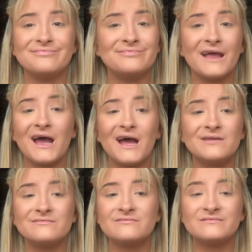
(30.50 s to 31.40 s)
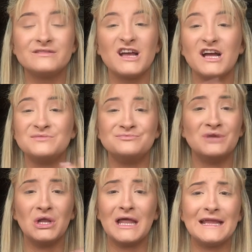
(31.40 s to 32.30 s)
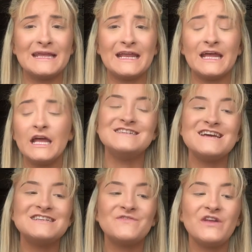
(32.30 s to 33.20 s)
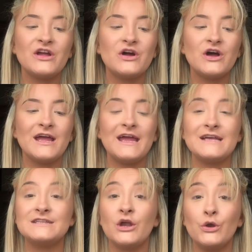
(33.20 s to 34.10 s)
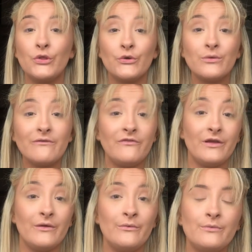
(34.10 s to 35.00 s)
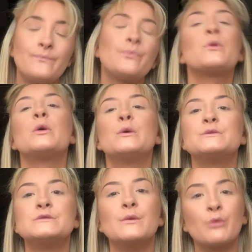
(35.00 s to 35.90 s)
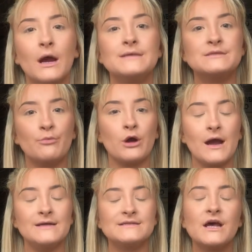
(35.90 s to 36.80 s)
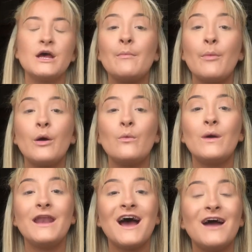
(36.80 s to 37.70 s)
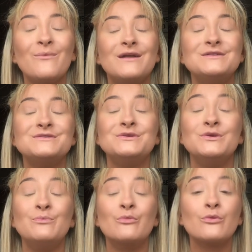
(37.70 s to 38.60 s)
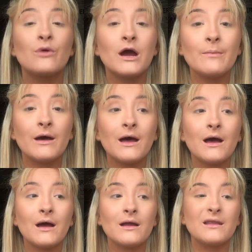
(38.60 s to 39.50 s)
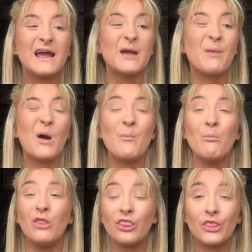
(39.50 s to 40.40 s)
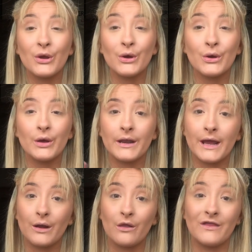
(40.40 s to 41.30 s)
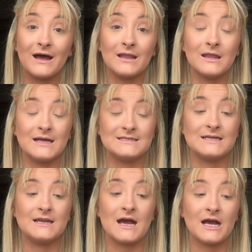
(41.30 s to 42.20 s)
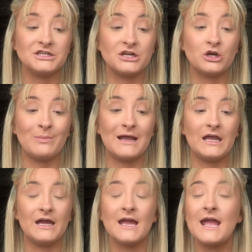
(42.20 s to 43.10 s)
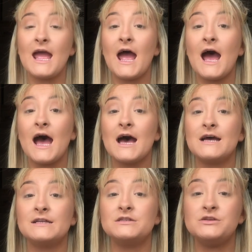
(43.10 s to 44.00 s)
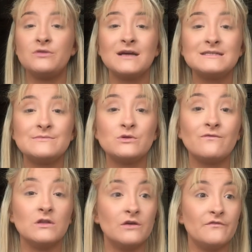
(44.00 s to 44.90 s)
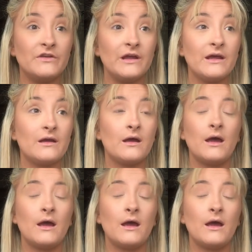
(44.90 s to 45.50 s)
nah, I'm not liking it. Today's video is another review. Surprise, surprise. Remember when I went to Primark like about a month ago and I got that Aladdin eyeshadow palette, and you guys seem to have loved it.